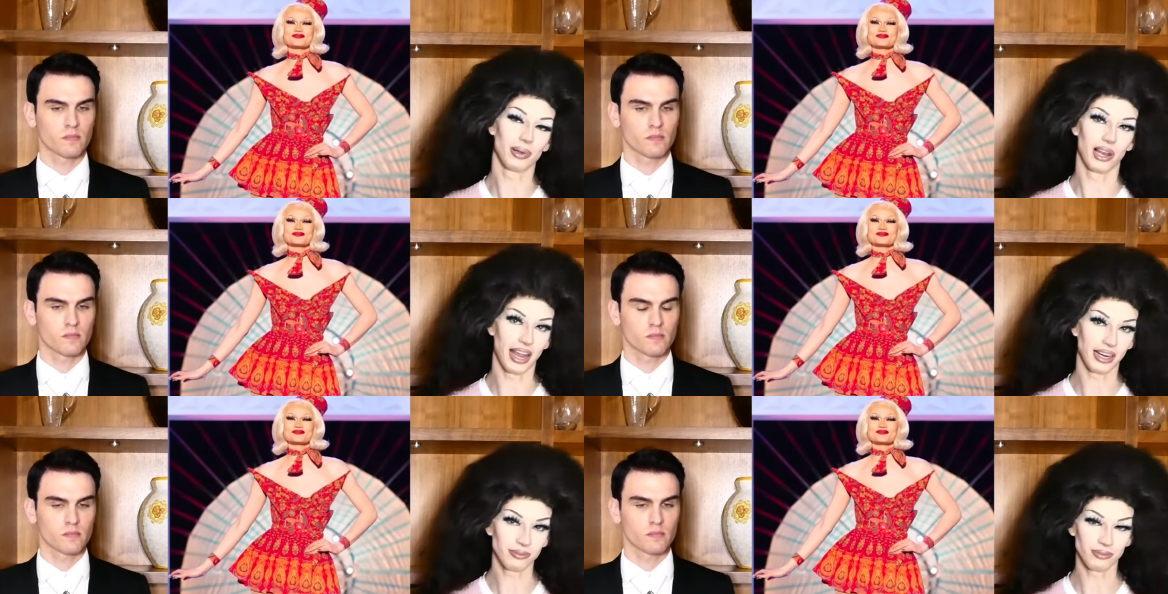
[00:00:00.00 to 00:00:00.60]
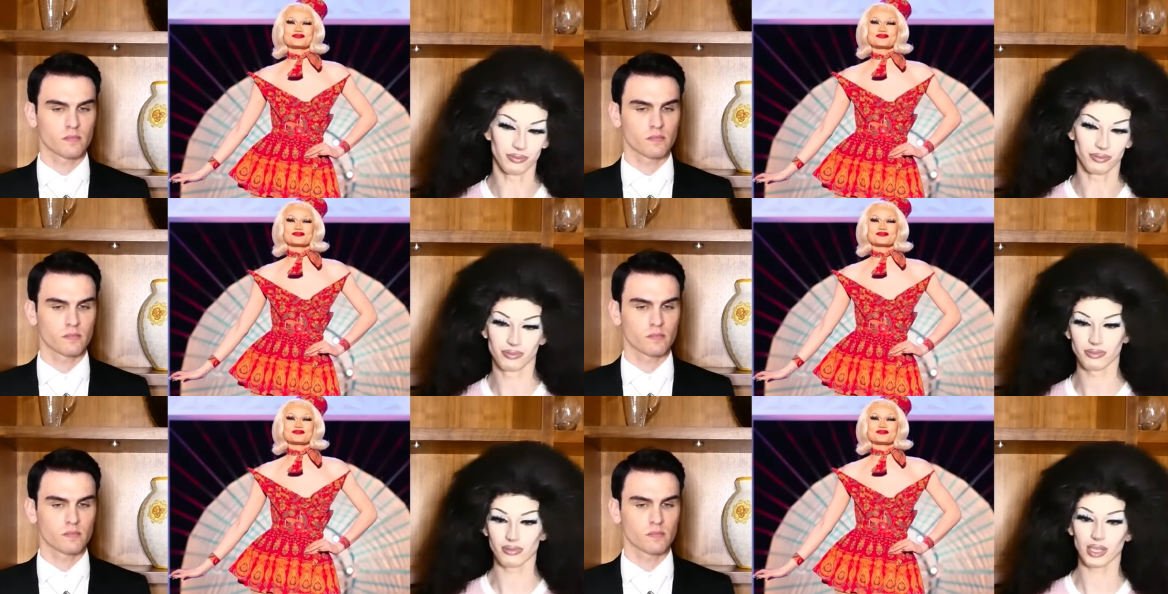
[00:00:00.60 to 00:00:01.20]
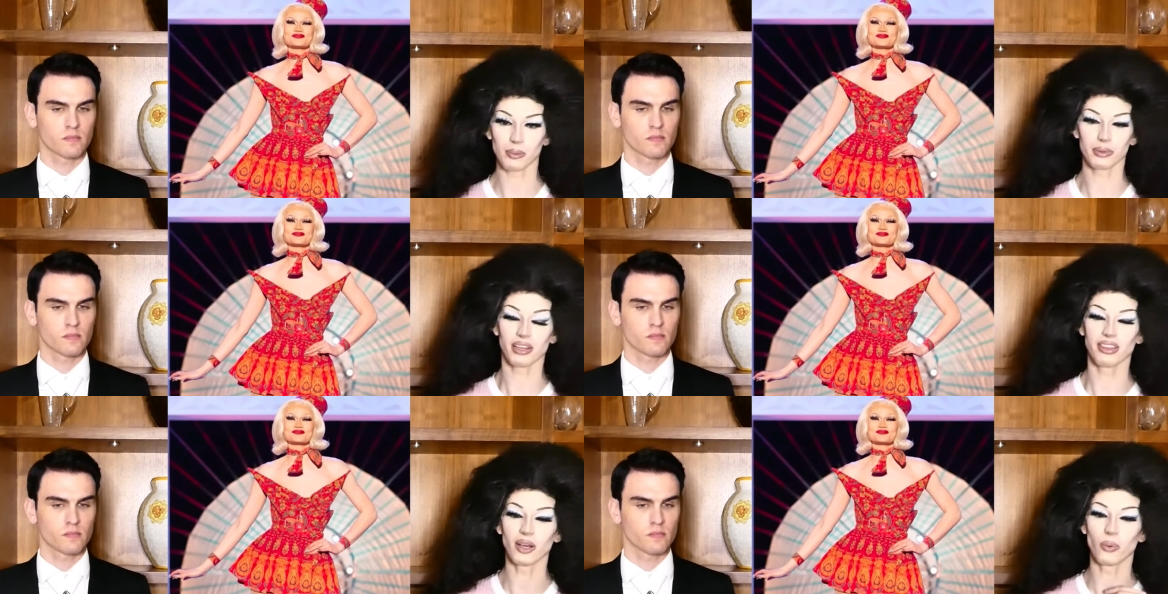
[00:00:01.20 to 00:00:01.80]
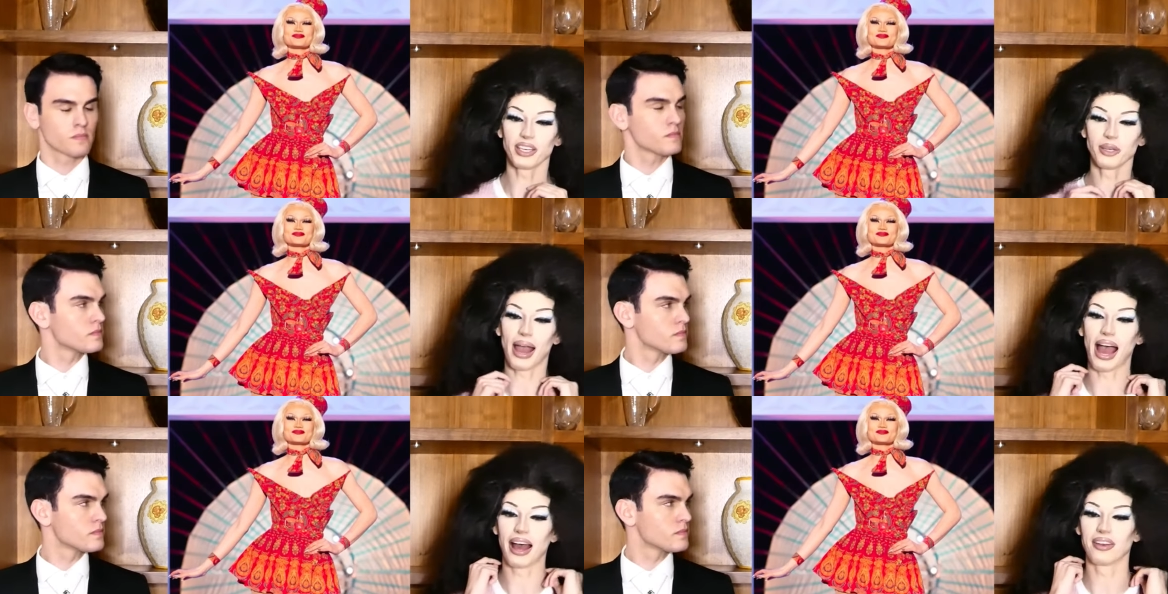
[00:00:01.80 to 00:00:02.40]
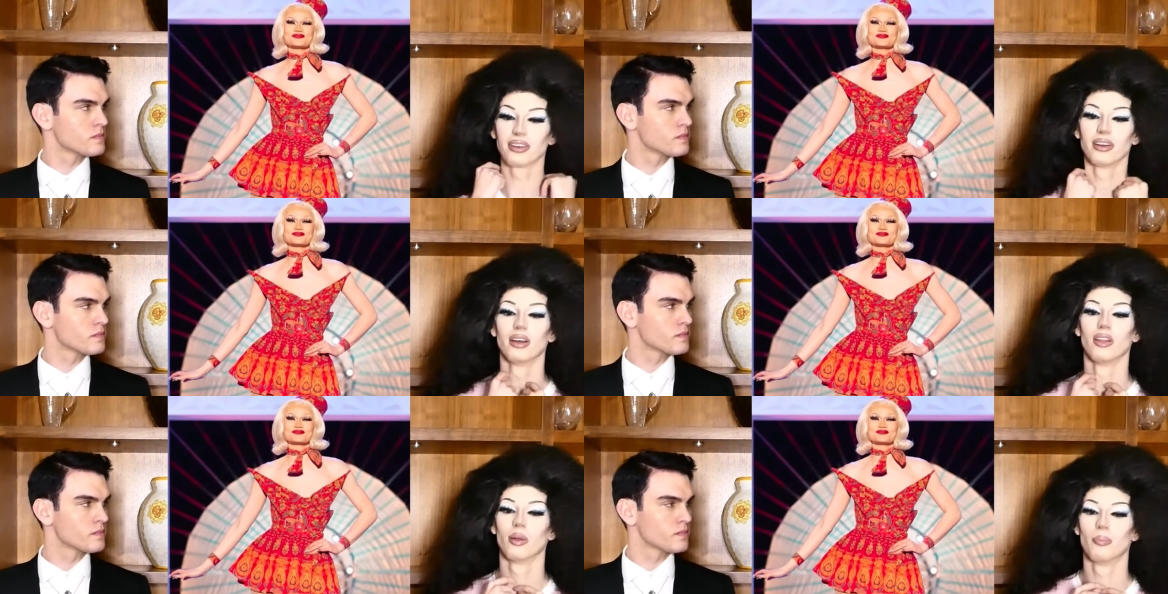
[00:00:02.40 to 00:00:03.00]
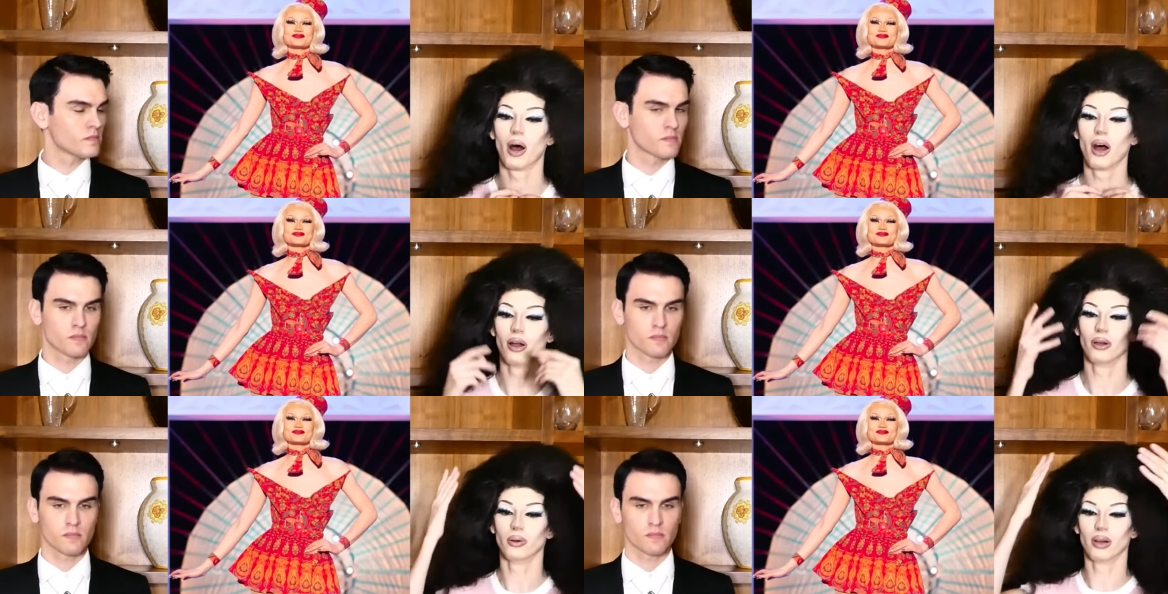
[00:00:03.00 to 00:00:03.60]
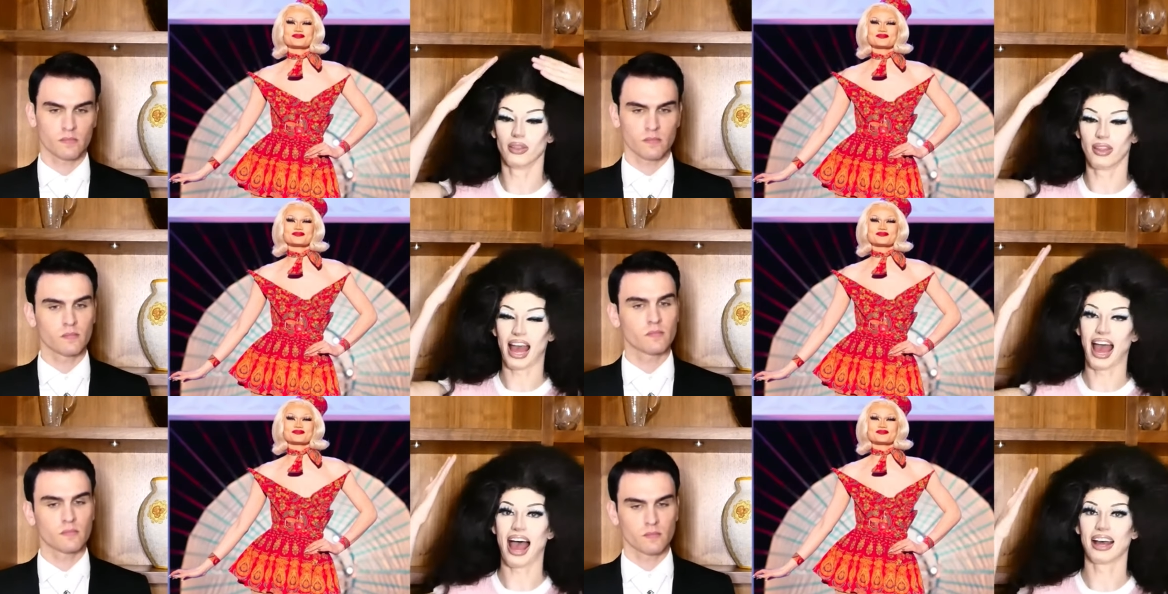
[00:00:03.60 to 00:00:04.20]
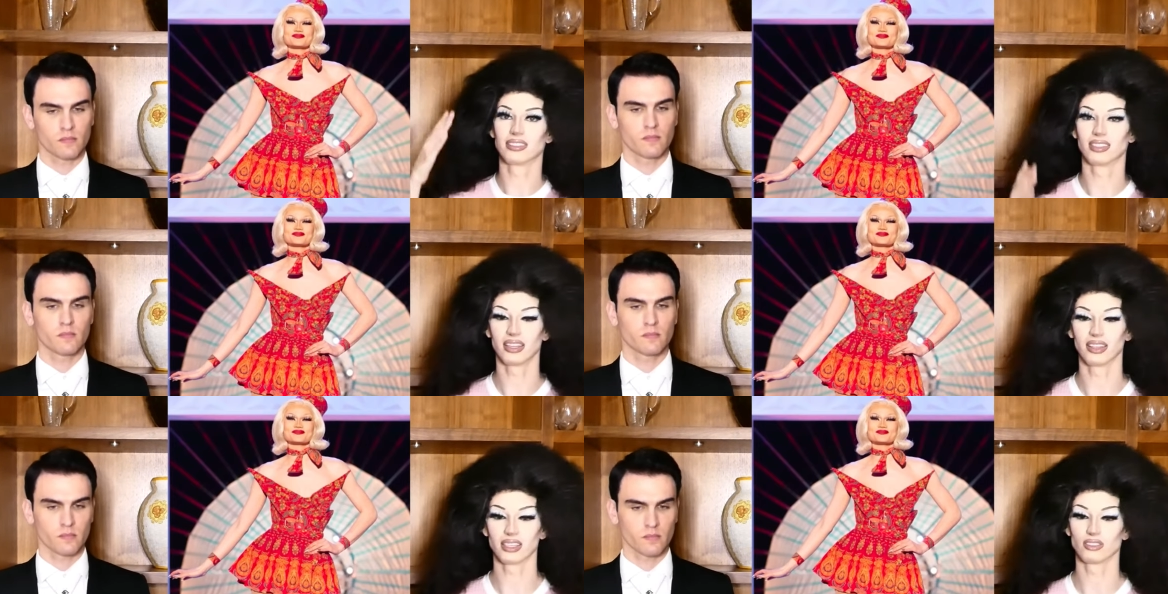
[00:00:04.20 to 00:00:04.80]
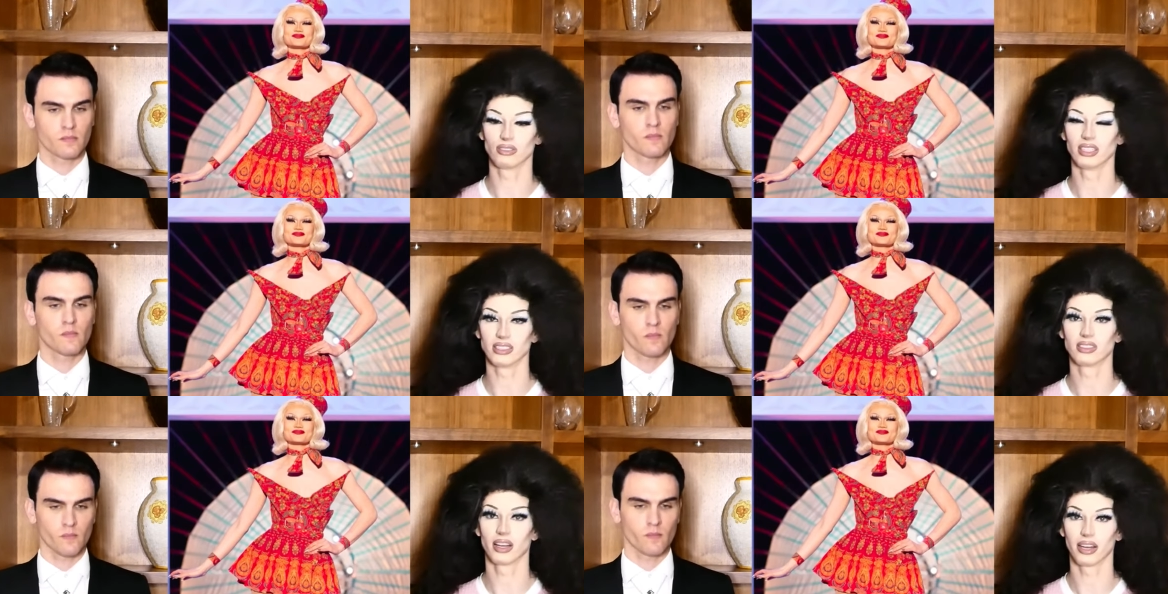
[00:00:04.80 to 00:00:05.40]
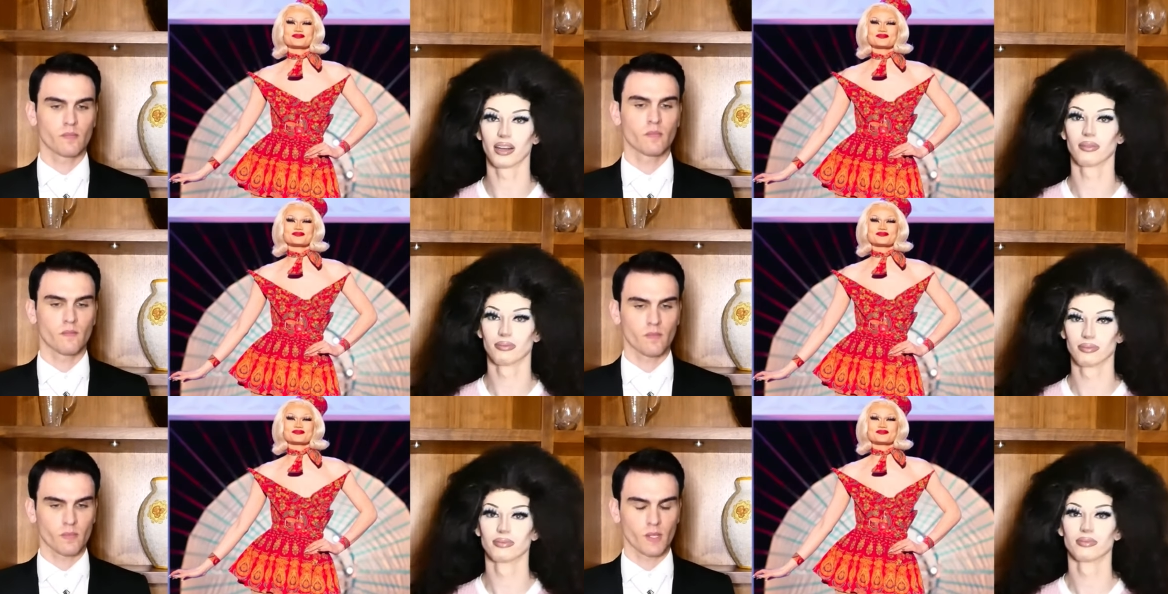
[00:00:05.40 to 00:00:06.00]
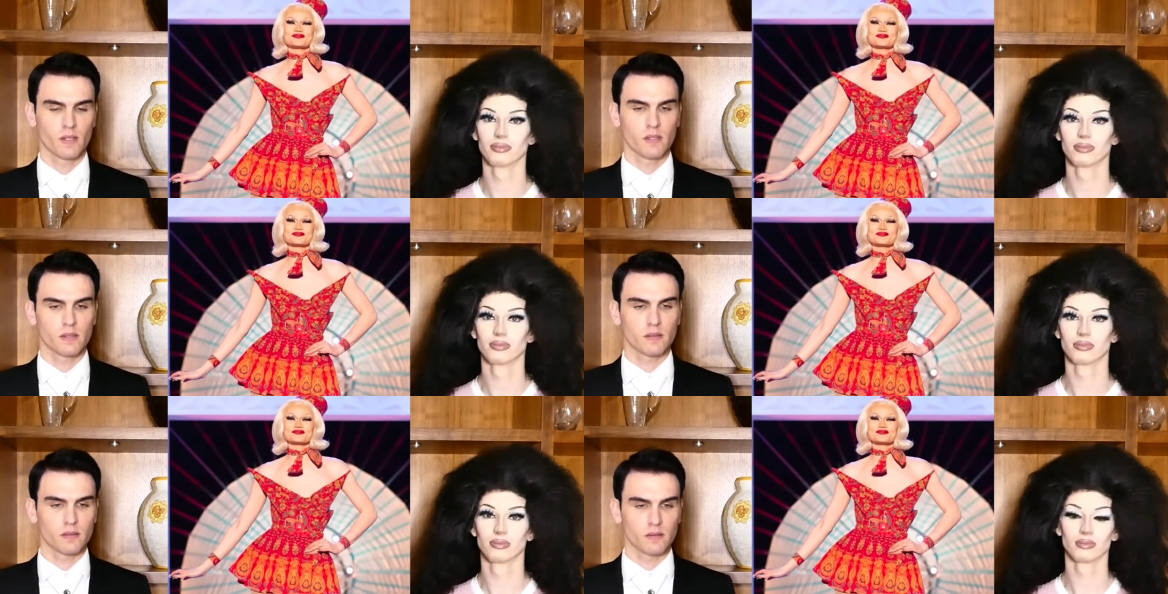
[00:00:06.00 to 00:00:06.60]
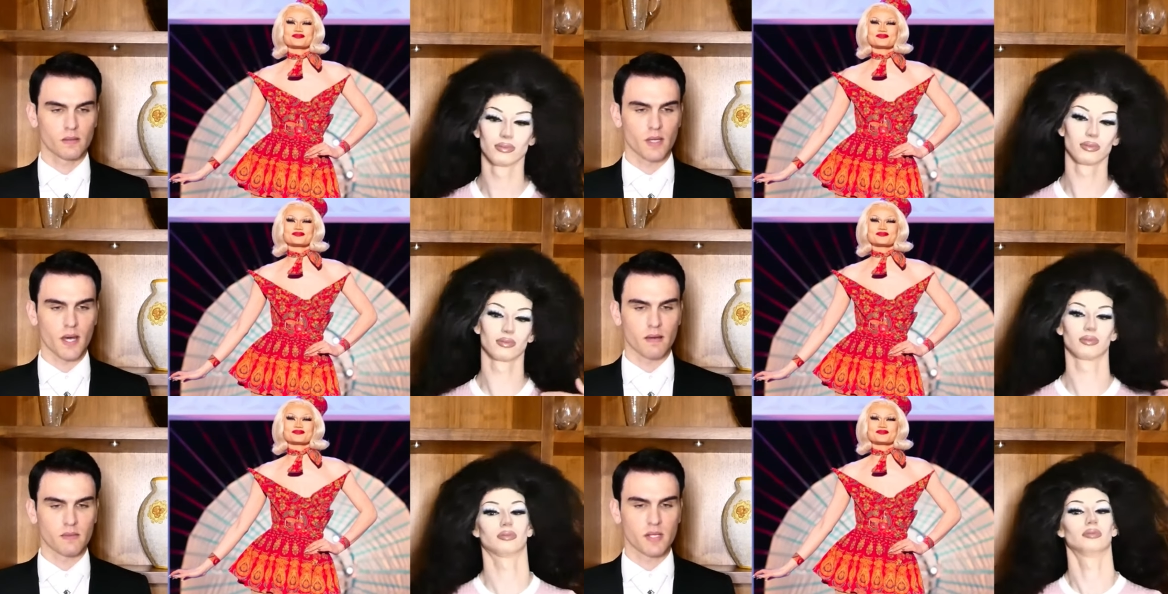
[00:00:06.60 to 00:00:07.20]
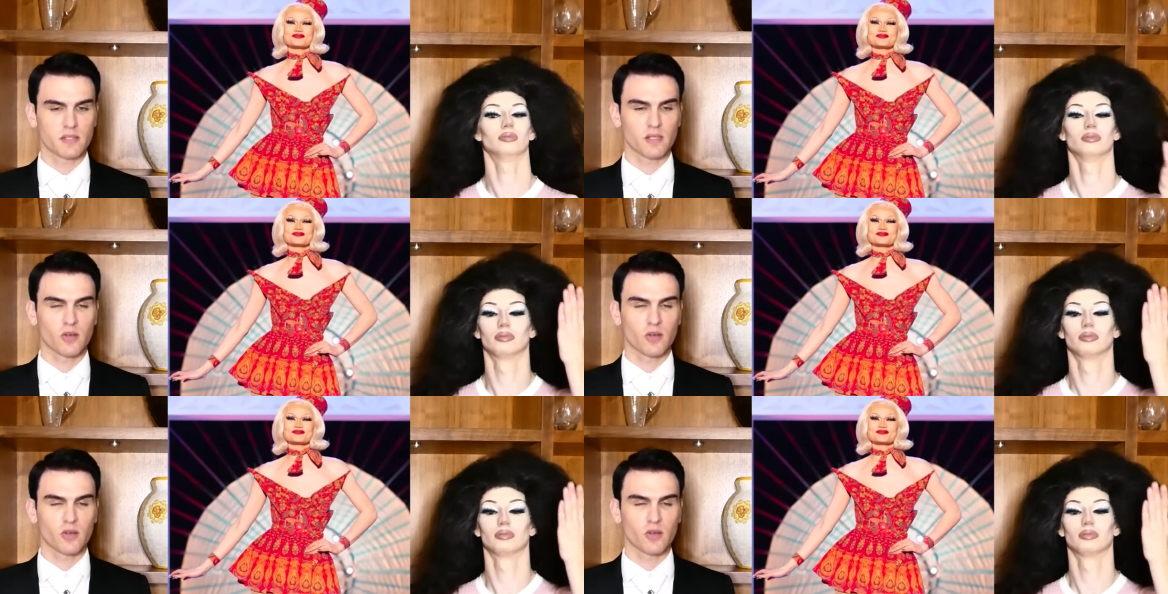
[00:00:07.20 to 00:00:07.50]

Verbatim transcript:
Speaker 1: plain, but I think when you add the bow and the
Speaker 2: hat, I think it's really stunning. Yeah, it's a